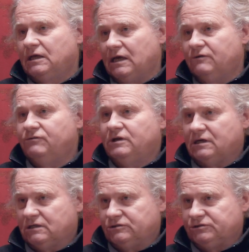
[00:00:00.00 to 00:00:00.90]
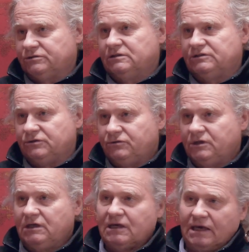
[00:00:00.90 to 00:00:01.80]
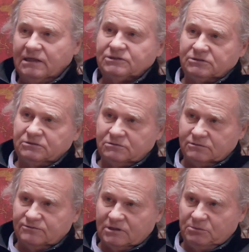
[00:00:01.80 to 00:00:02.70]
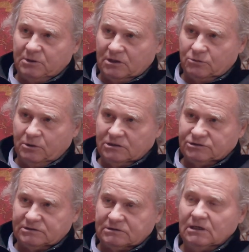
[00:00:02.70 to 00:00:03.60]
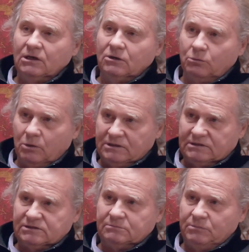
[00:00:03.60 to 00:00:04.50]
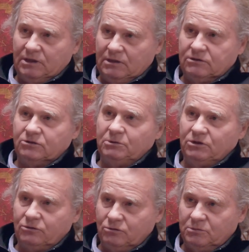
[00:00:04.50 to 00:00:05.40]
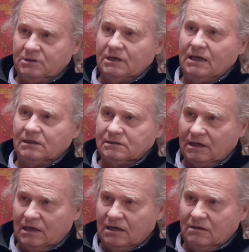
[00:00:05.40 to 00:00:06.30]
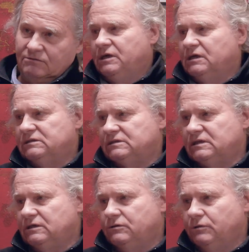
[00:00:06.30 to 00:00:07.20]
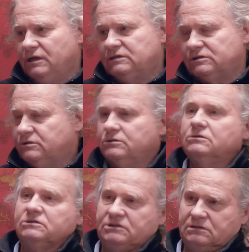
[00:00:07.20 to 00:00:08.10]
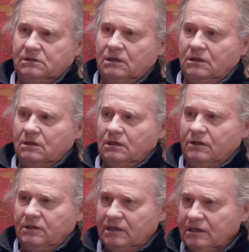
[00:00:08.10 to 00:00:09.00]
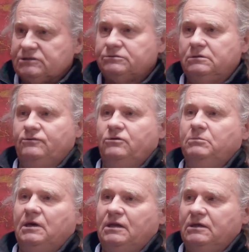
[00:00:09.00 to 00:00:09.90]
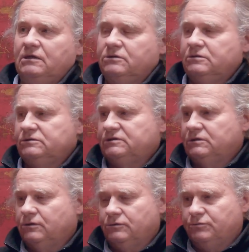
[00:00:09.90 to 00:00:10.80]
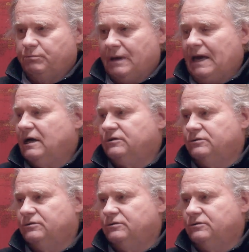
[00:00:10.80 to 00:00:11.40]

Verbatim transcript: Every culture is a unique answer to a fundamental question. What does it mean to be human and alive? Because the greatest curse in the history of humanity, a curse that goes back